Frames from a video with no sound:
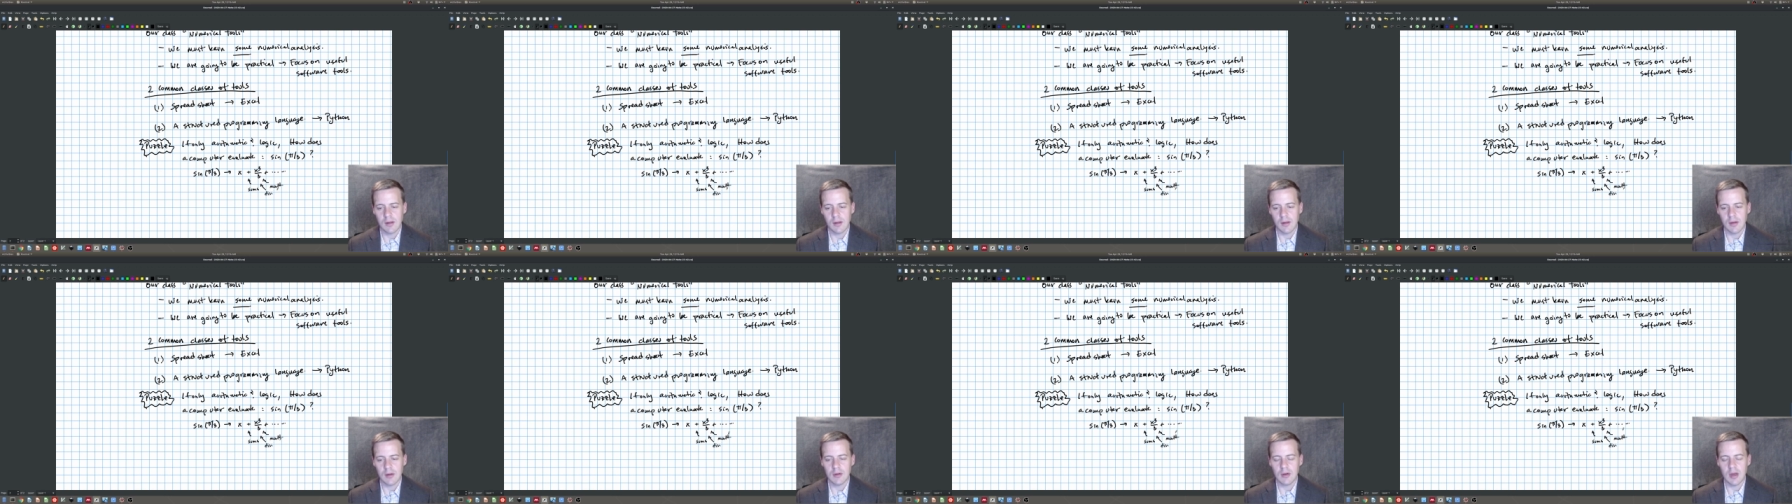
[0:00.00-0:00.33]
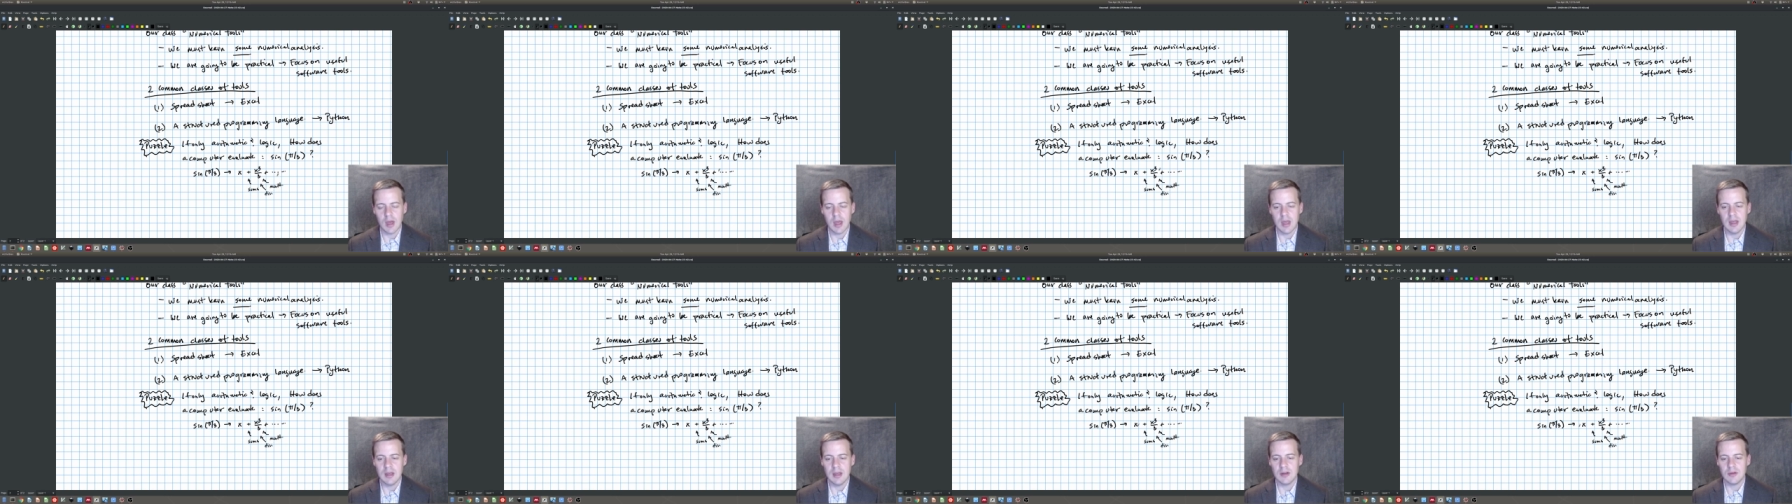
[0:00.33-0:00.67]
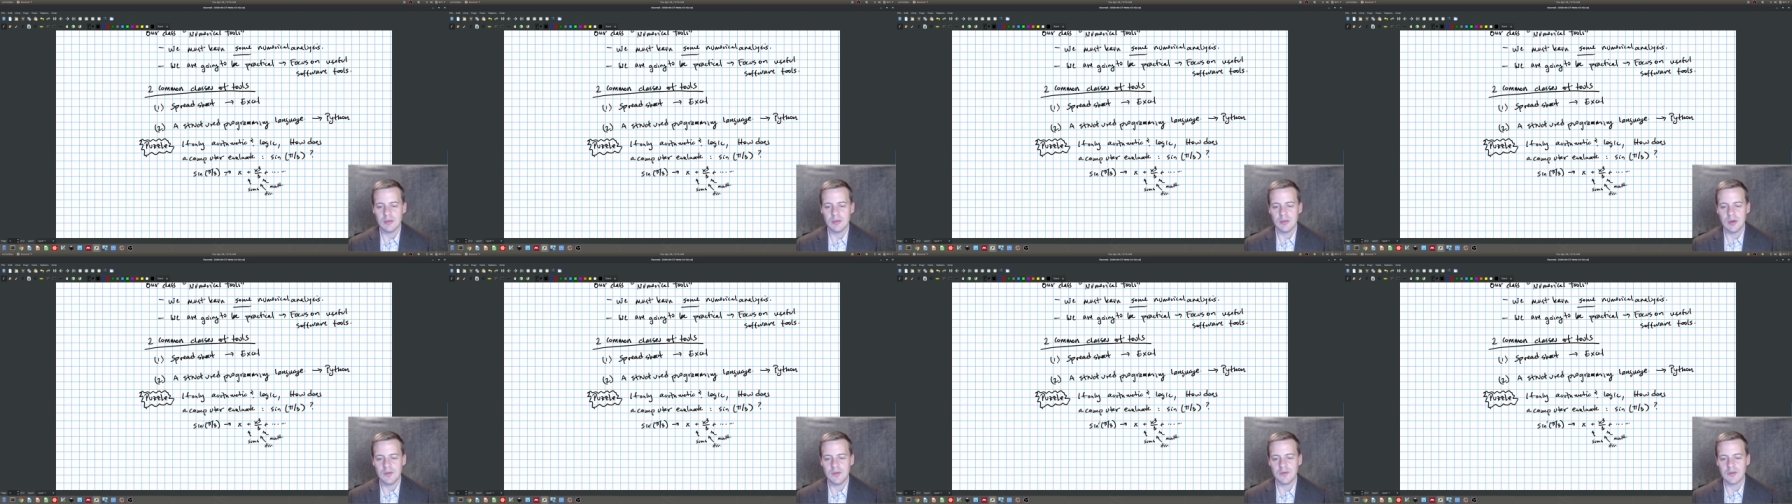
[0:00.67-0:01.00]
okay?
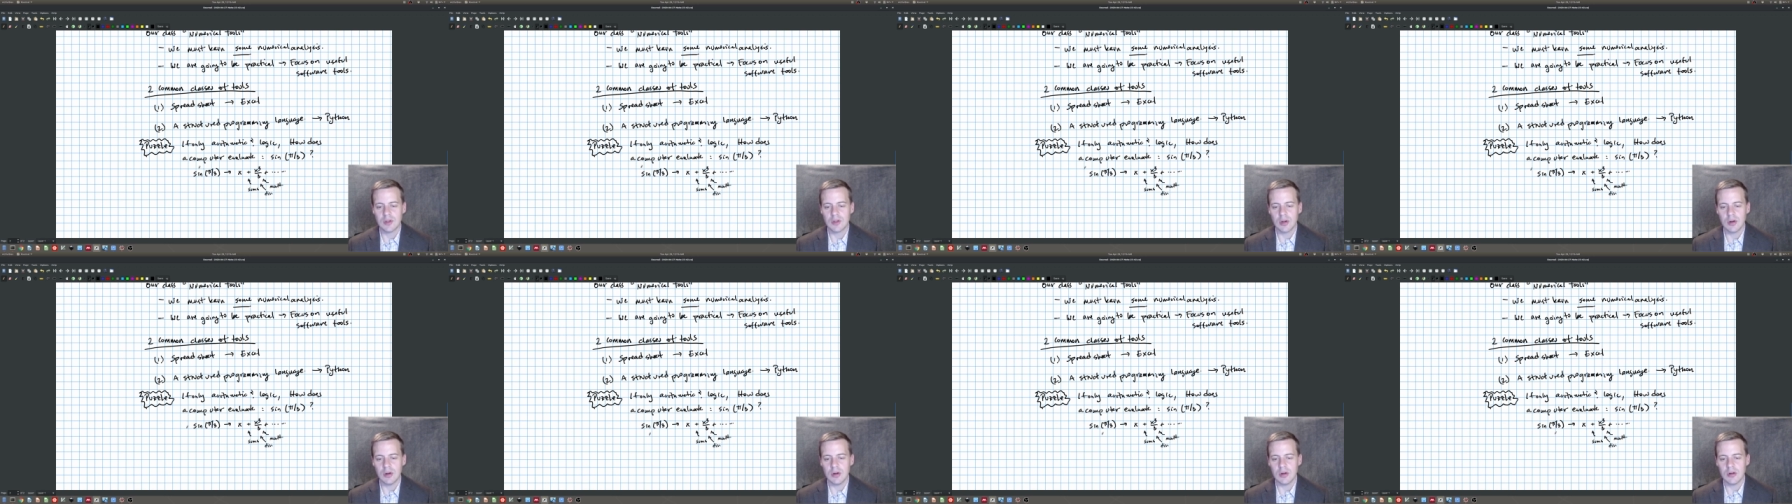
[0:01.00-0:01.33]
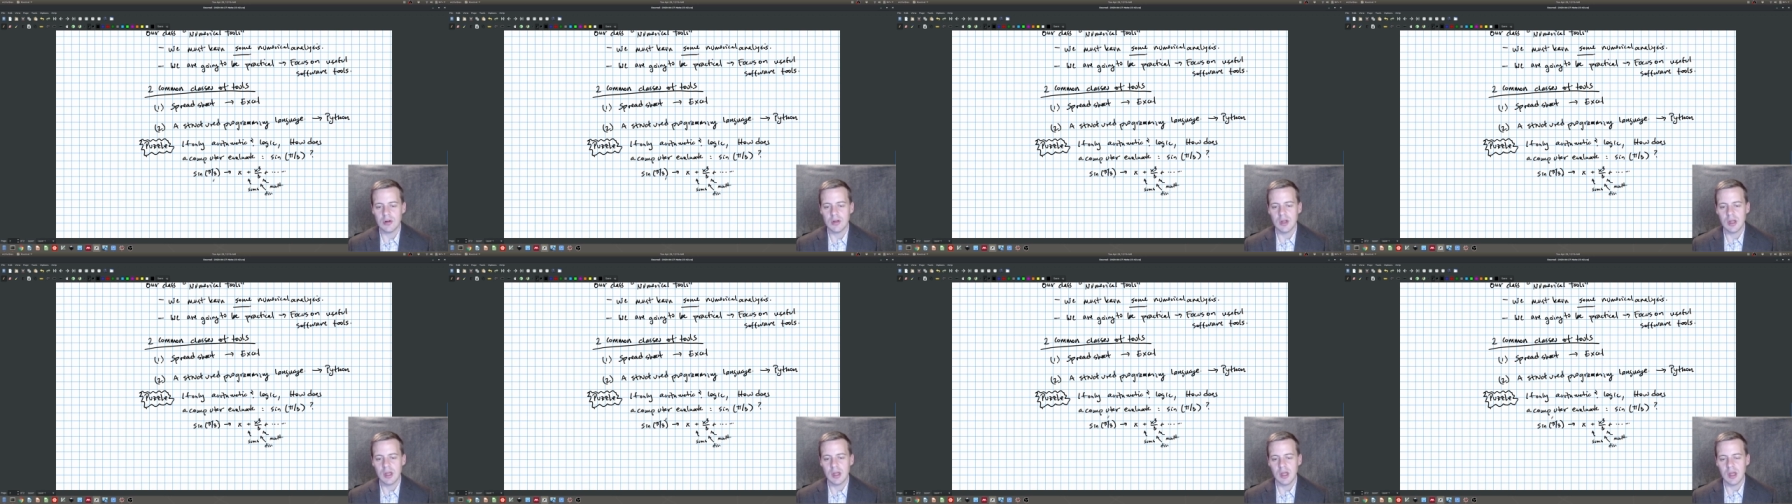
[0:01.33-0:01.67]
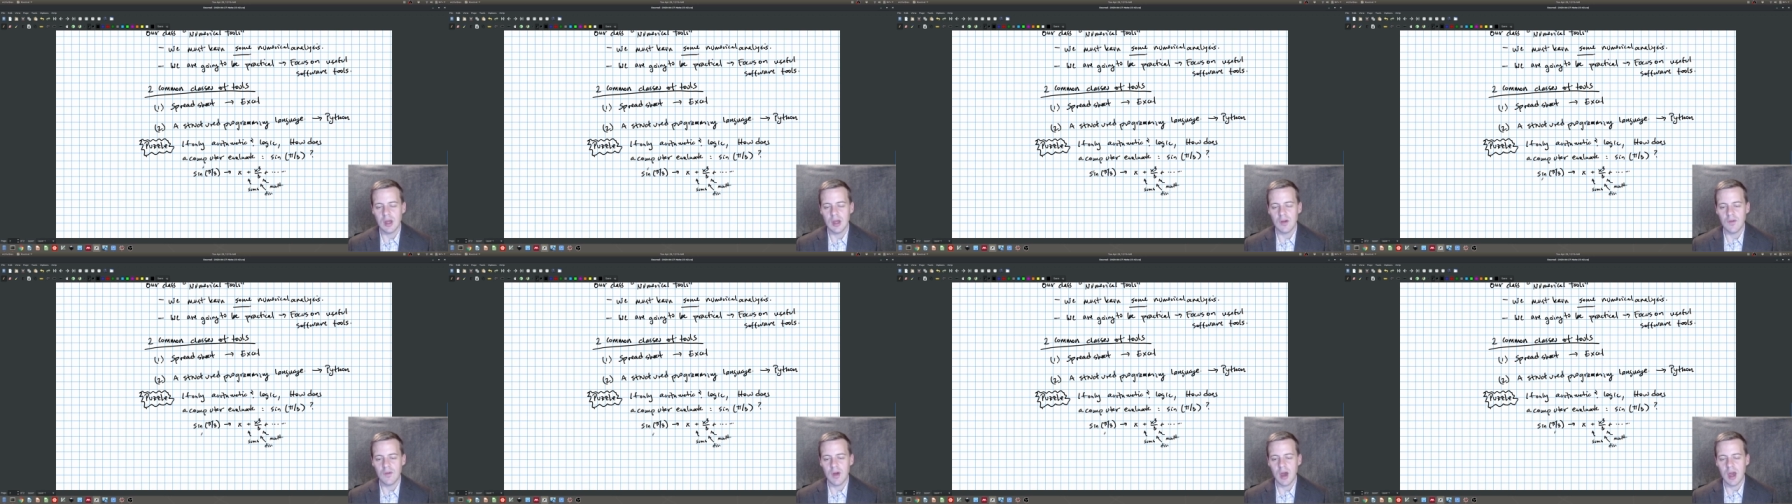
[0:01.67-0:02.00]
We've turned
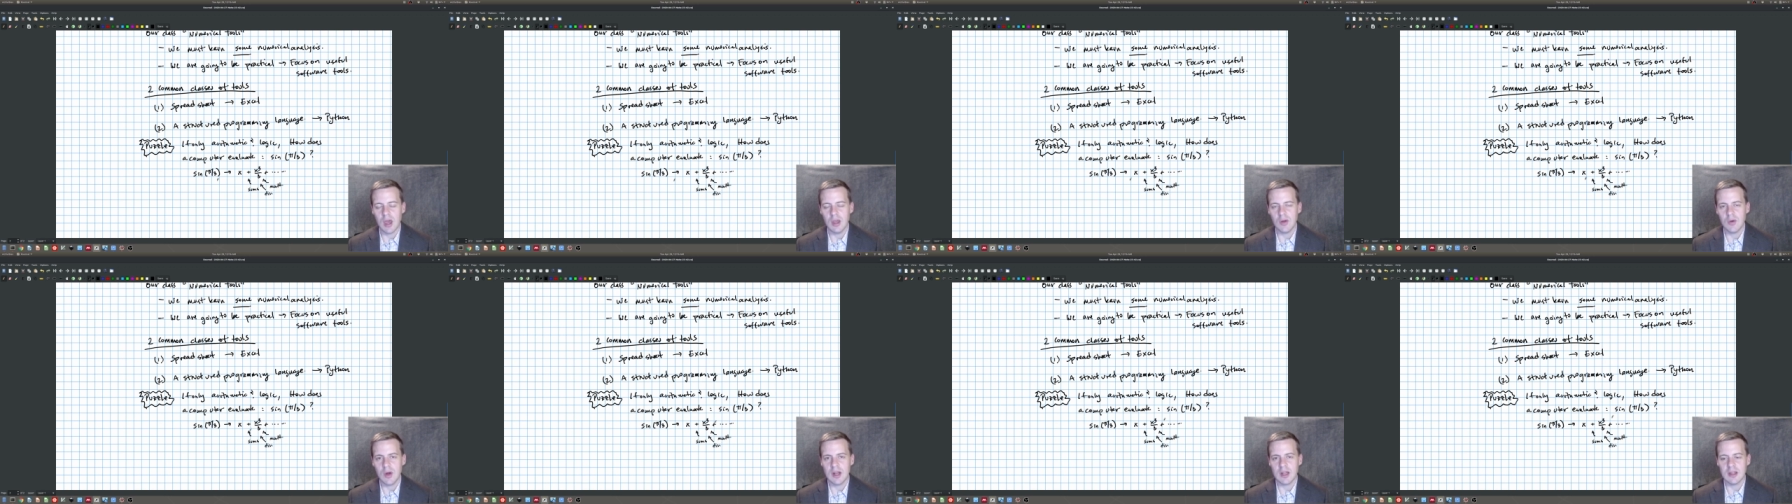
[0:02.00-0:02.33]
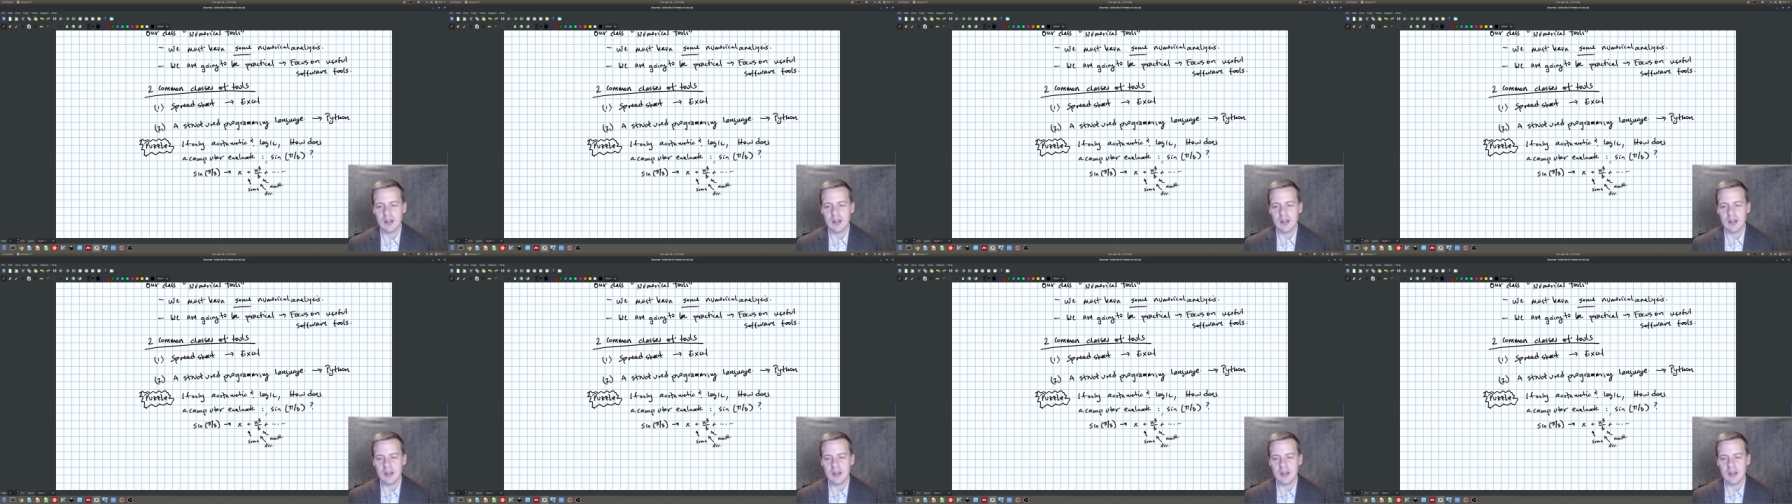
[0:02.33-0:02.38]
evaluating